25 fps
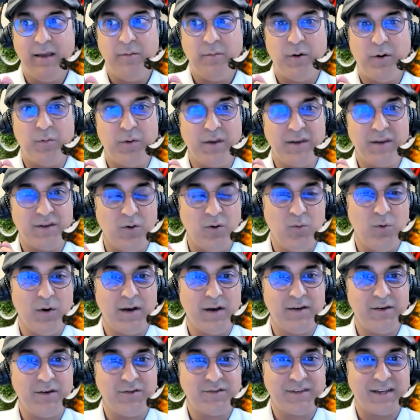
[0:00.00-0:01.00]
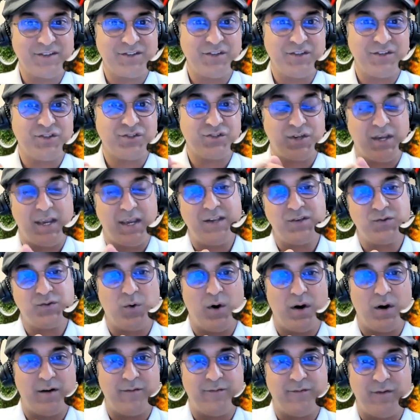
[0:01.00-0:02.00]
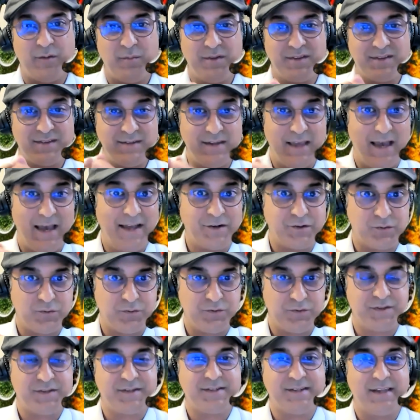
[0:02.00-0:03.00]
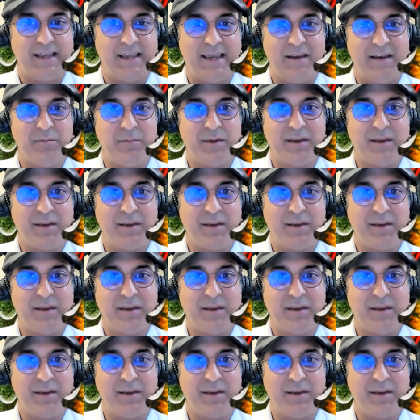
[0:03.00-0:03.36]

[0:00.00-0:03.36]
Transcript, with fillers: What we don't want to do is actually change water from its natural state